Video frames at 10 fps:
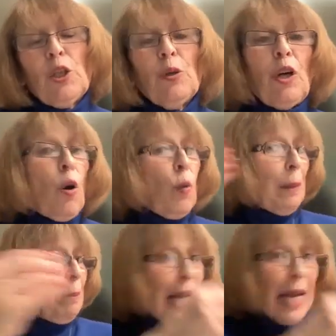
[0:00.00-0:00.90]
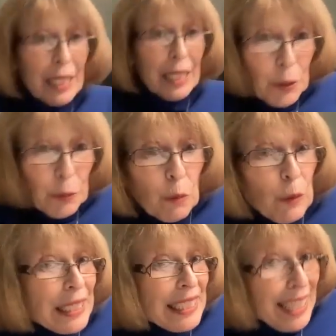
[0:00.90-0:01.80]
So going back to
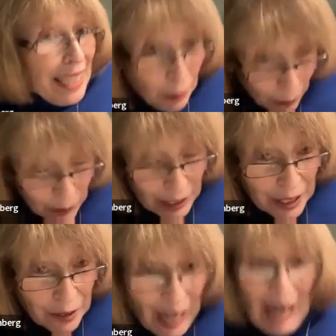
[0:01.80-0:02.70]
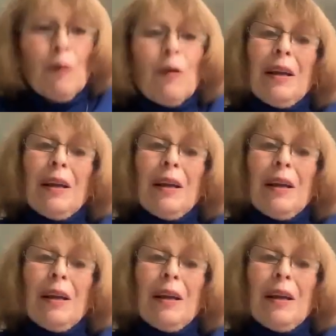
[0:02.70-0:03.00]
what we said earlier,